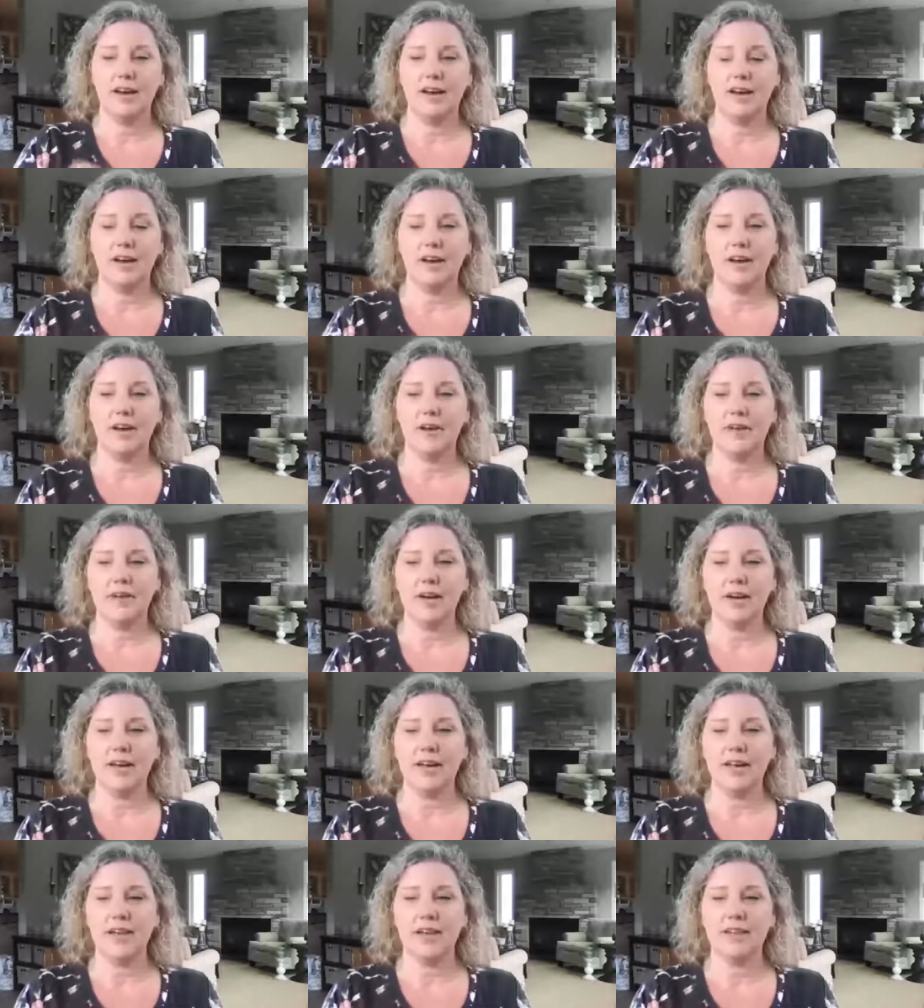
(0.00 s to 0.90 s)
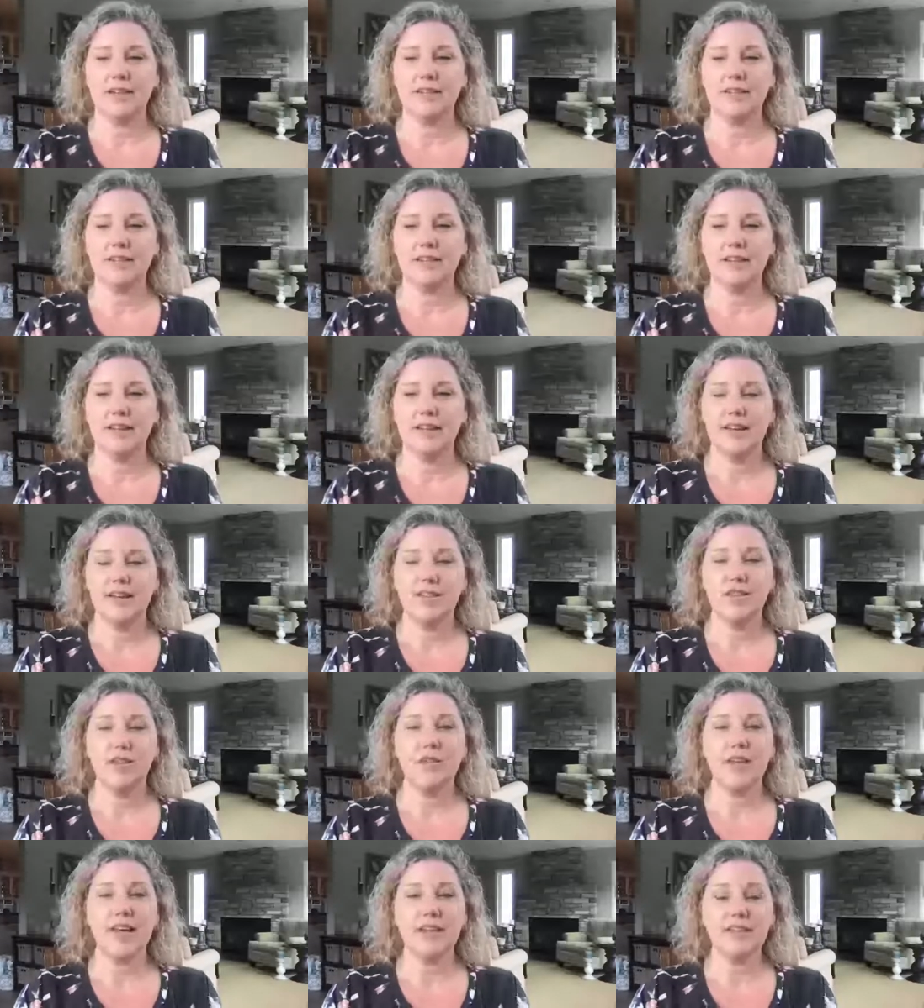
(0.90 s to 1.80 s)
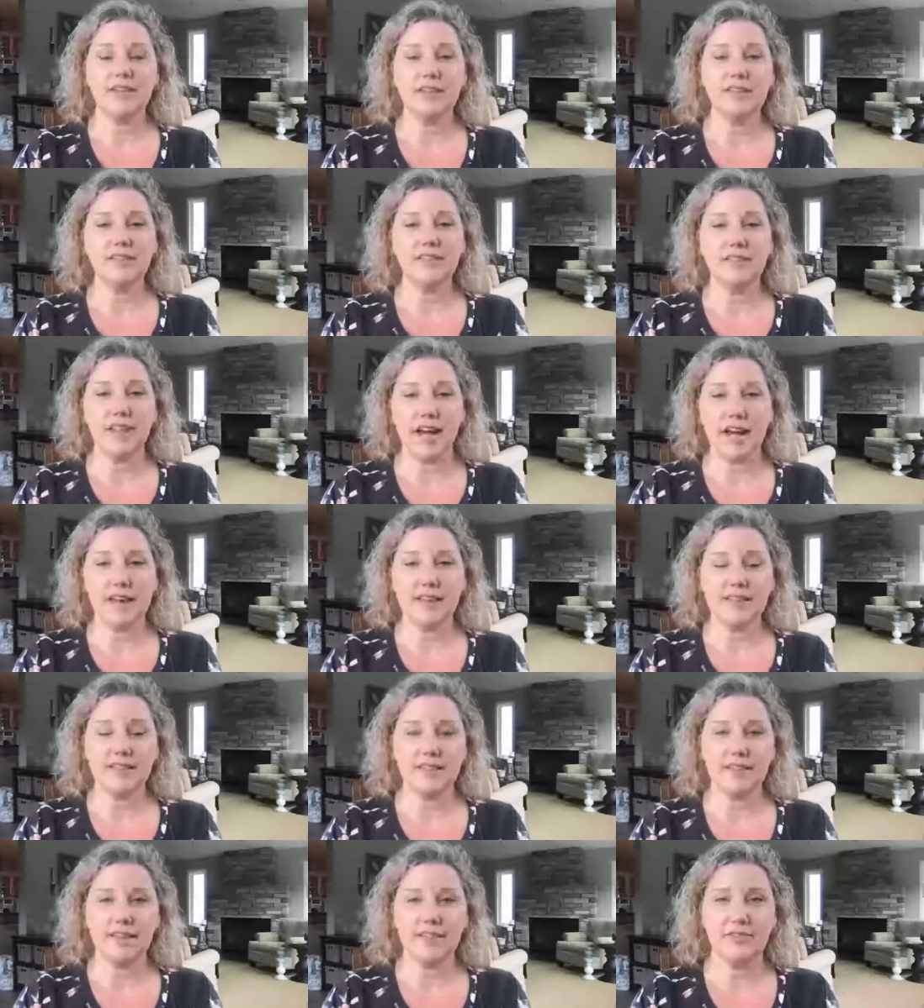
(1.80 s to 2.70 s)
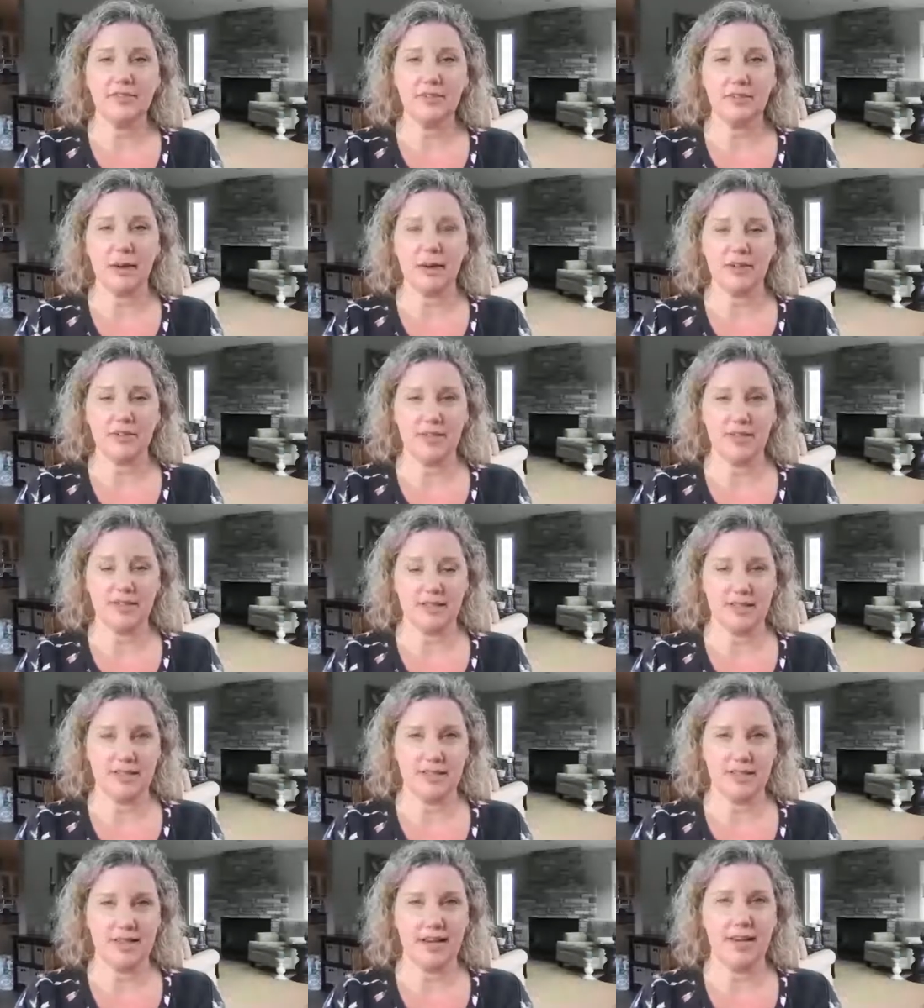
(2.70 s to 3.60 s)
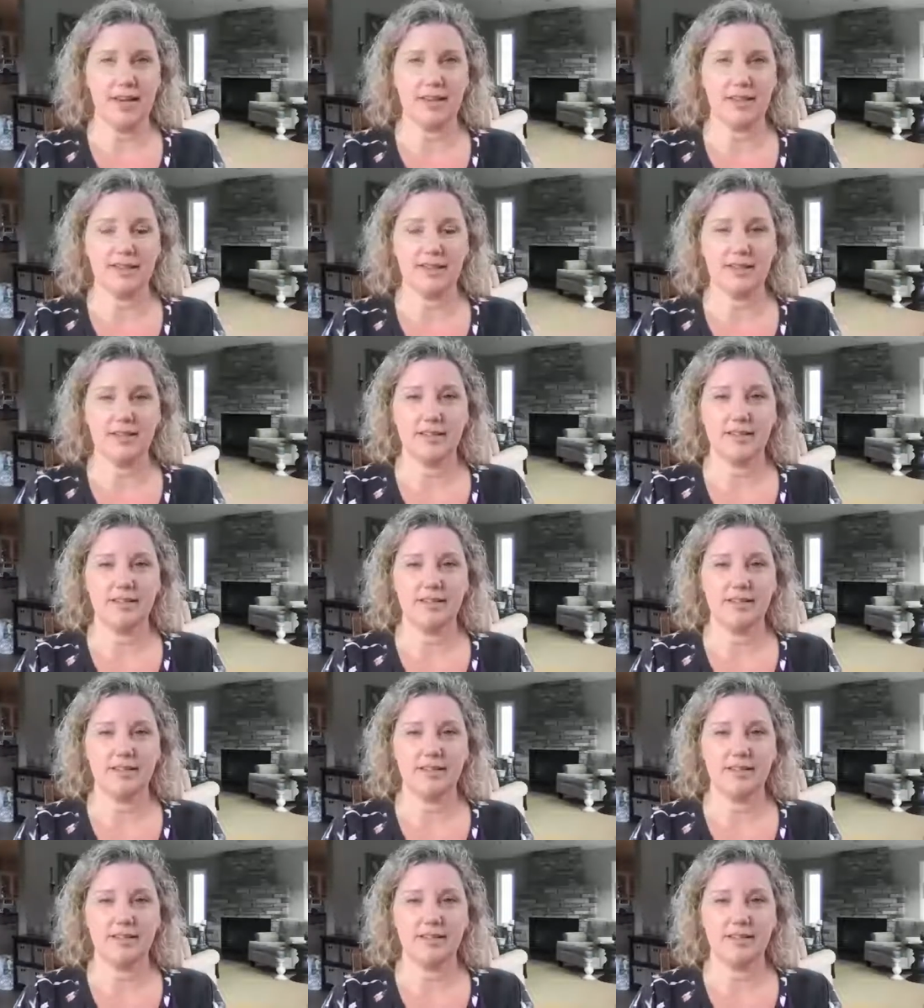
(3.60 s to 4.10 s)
All right. So that's a lot of stuff about gut detox.